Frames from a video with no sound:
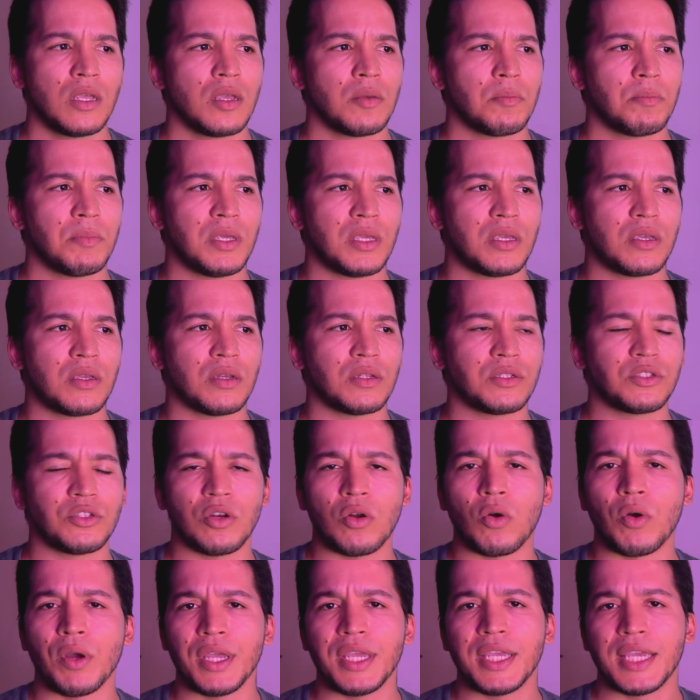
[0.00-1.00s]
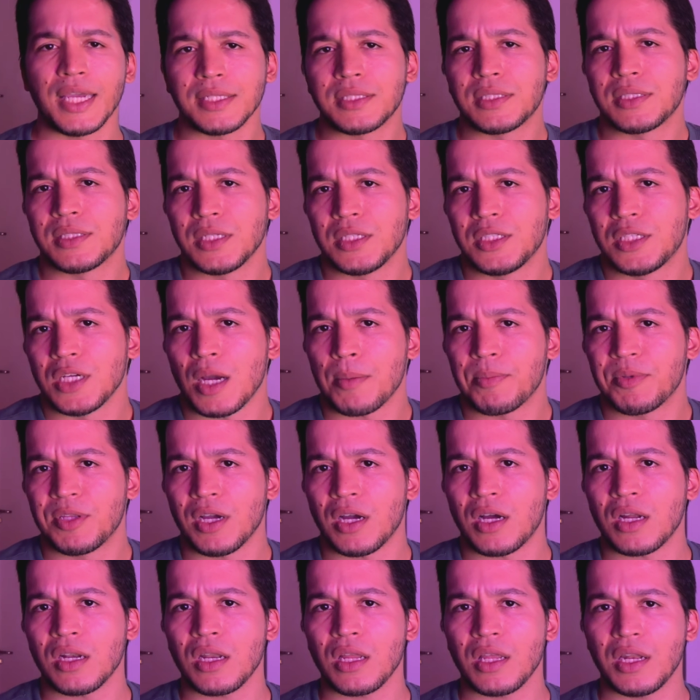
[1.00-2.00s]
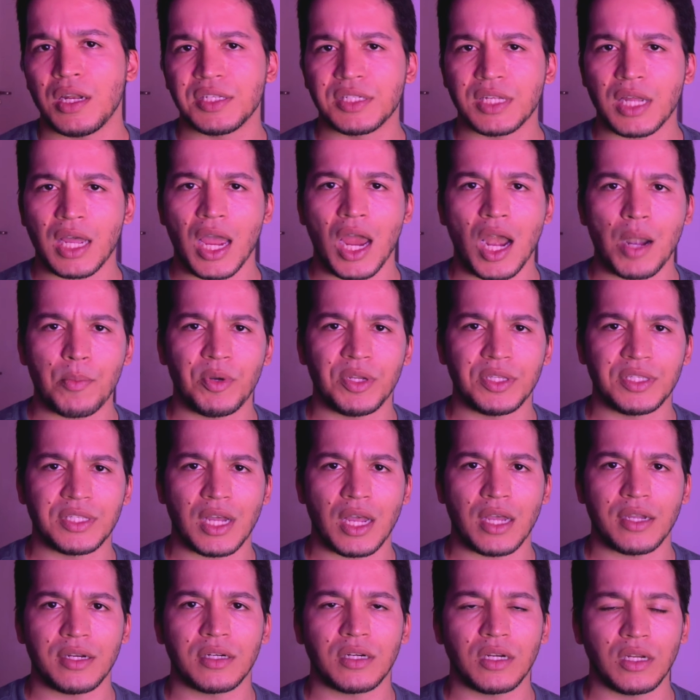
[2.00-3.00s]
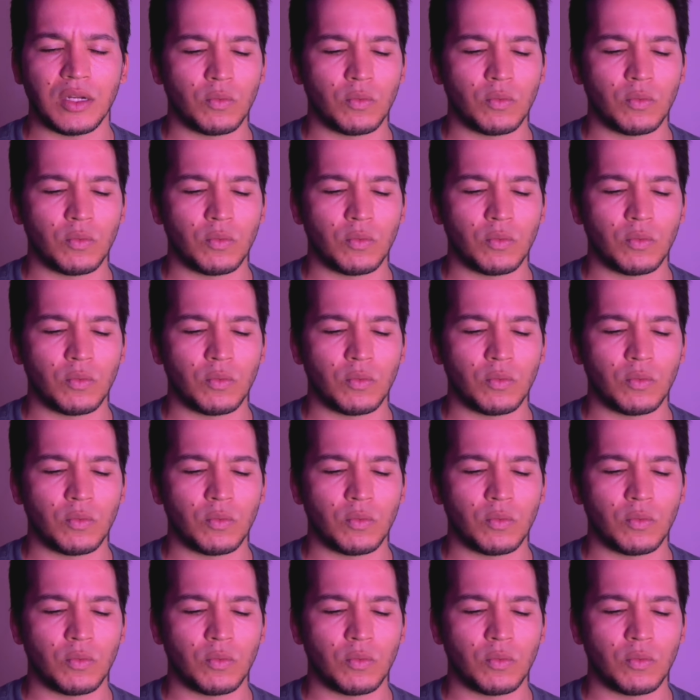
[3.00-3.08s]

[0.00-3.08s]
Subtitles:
because, you know, it gets the job done. It is a hybrid tire.